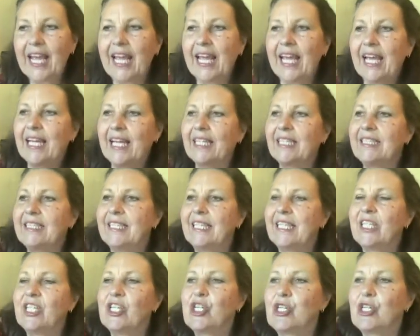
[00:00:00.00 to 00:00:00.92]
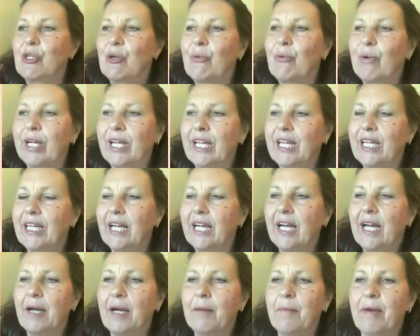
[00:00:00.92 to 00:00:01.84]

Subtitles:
and enjoying